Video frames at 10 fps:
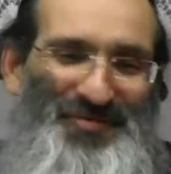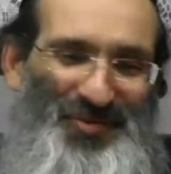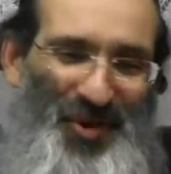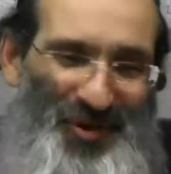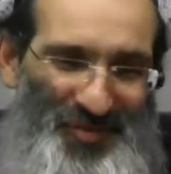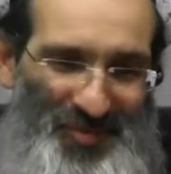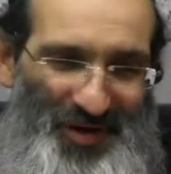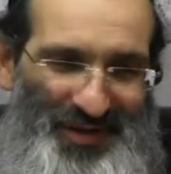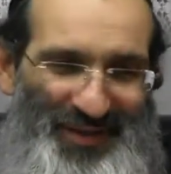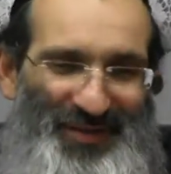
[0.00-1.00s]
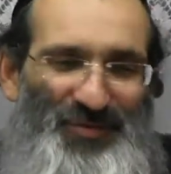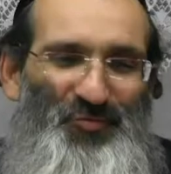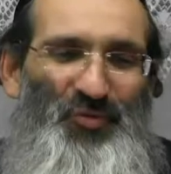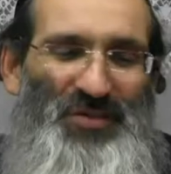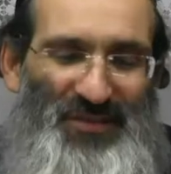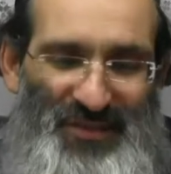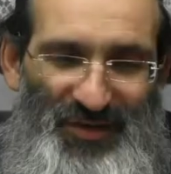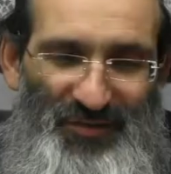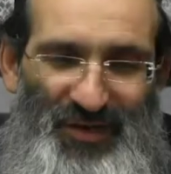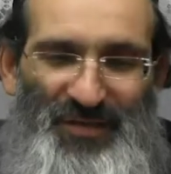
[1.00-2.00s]
We're talking about
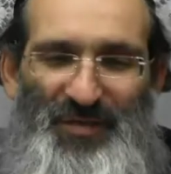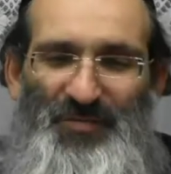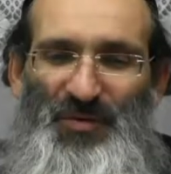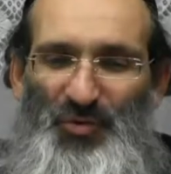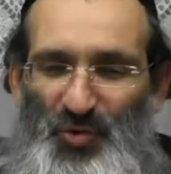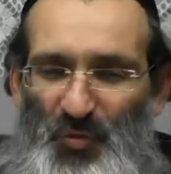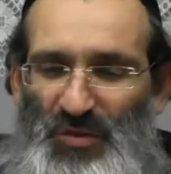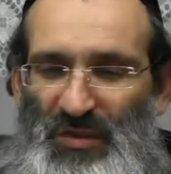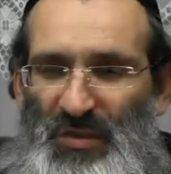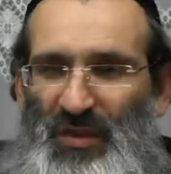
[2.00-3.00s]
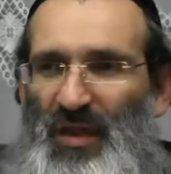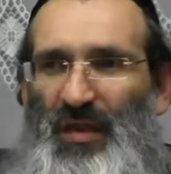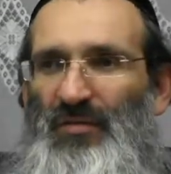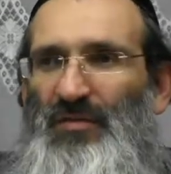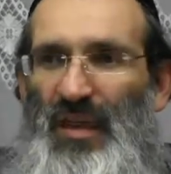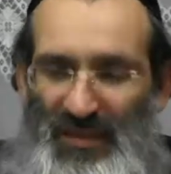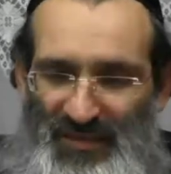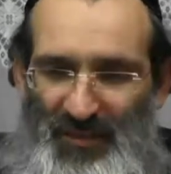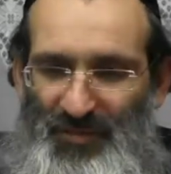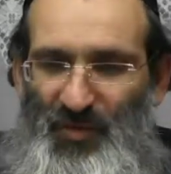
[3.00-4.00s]
receiving something new which you didn't have.
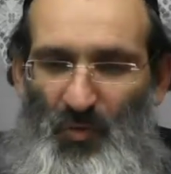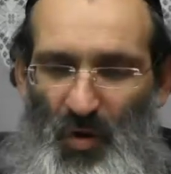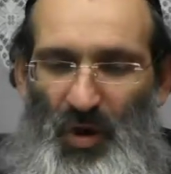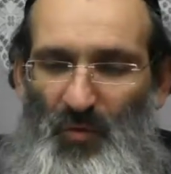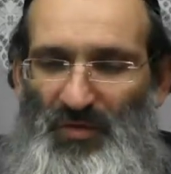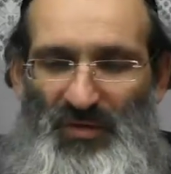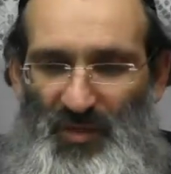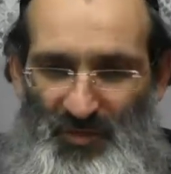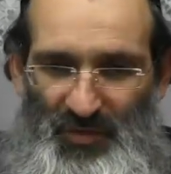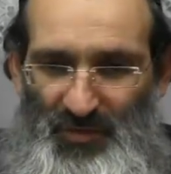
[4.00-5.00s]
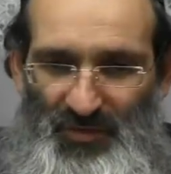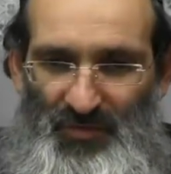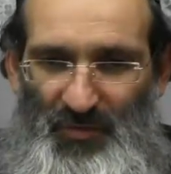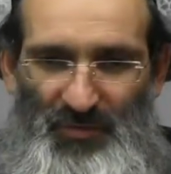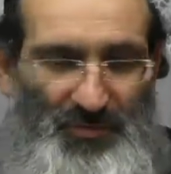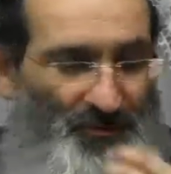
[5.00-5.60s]
That's something why we celebrate in this world.